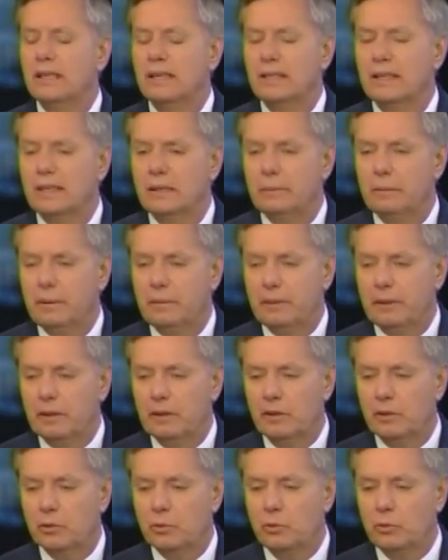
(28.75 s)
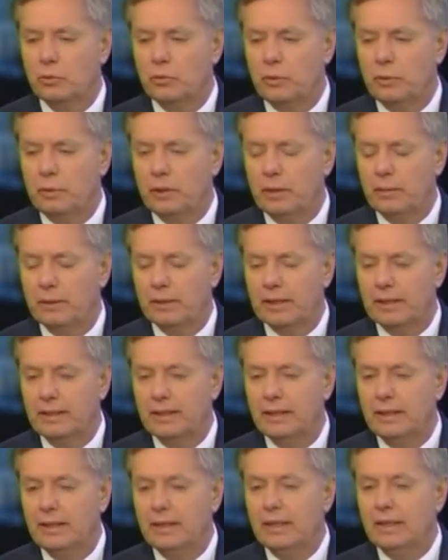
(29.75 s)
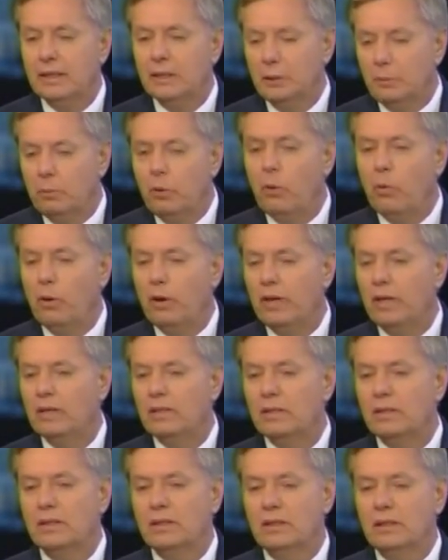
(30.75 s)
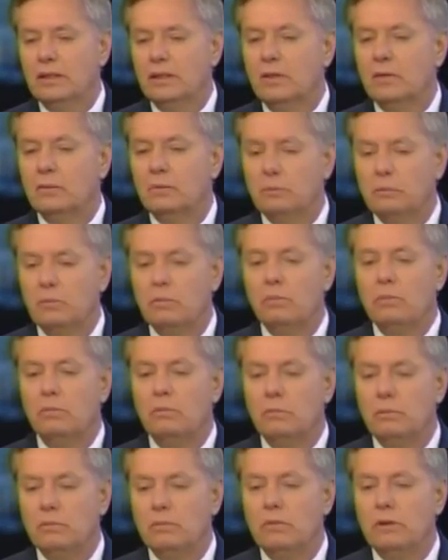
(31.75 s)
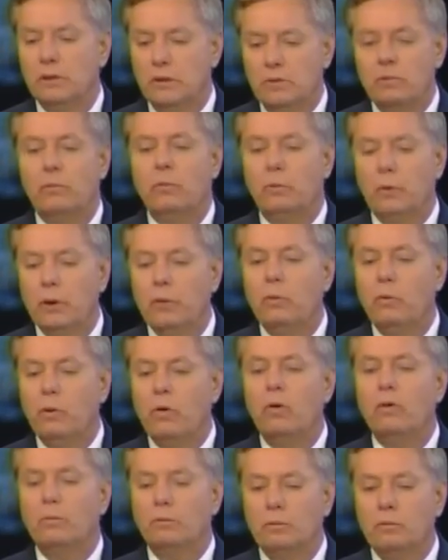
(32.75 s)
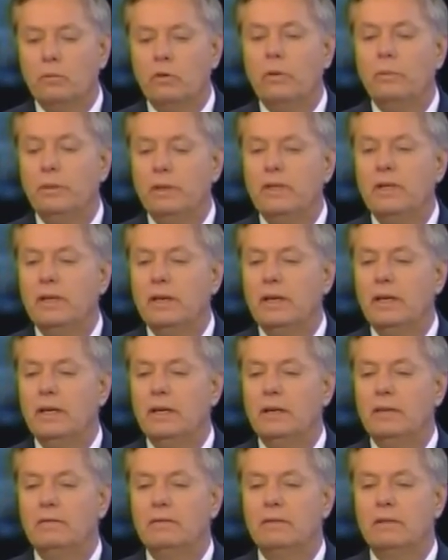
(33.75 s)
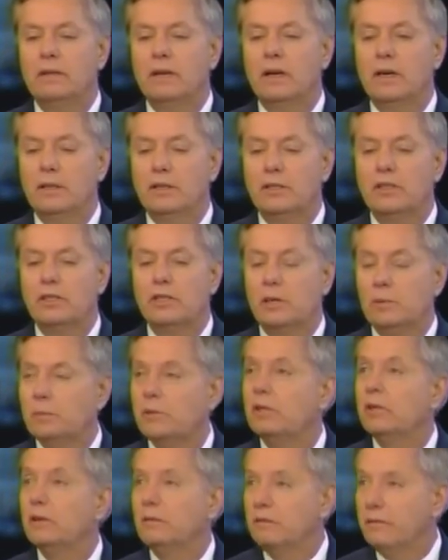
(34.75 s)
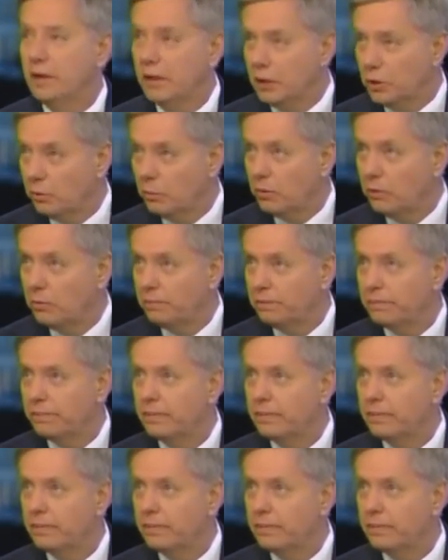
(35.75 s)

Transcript: I think maybe lost one Republican. The point is that, you know, you know, we want women to have contraception available.